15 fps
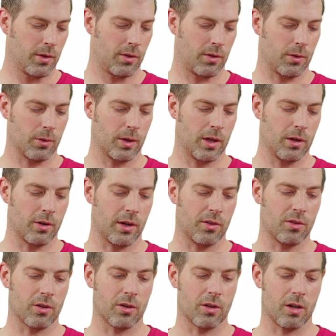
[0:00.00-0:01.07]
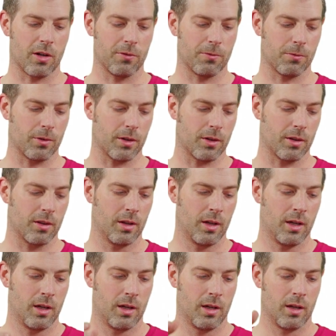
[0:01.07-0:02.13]
So here I start off with,
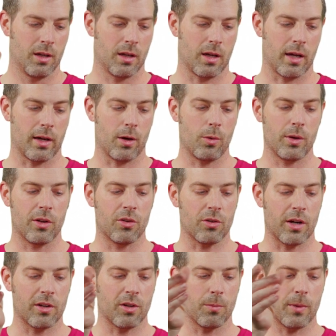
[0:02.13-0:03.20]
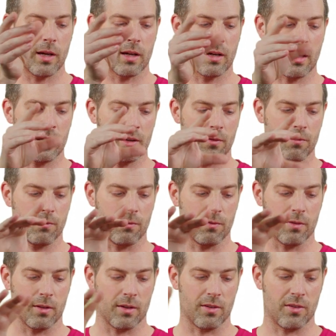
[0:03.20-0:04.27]
I always try to make kind of
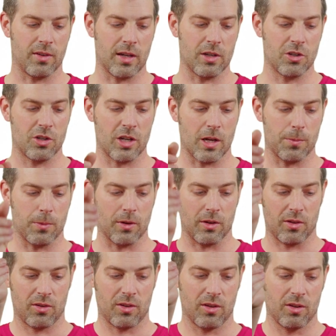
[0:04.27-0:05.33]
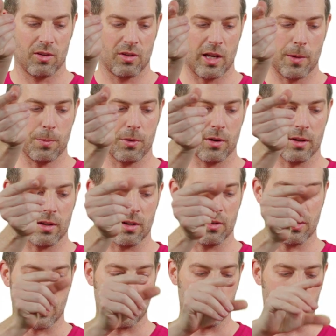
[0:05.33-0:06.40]
the Zen shape. It's tapered at the
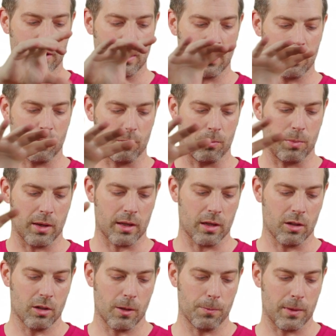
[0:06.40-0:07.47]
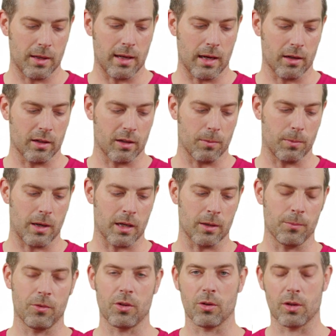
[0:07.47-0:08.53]
top and it gets big and clumpy down at the
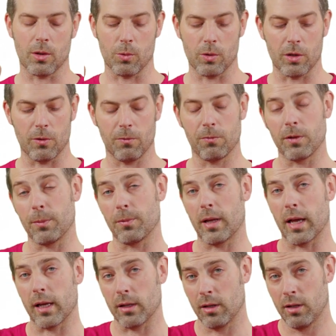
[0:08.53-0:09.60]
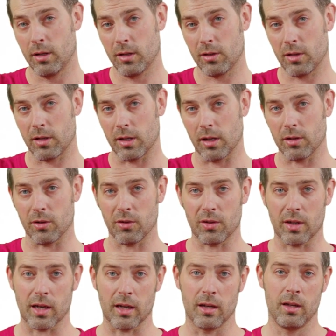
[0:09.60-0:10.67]
bottom, so that when you flip that to the other
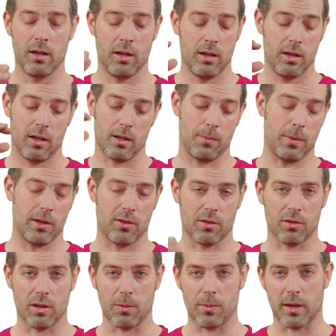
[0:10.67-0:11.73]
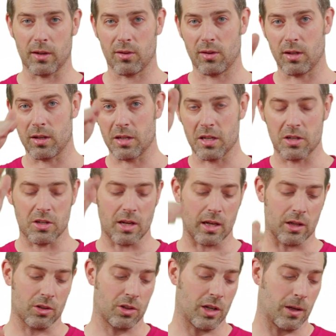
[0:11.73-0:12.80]
side, it basically makes the
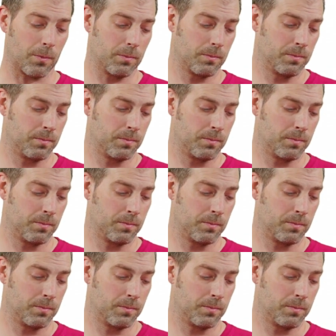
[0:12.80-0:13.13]
yin-yang shape.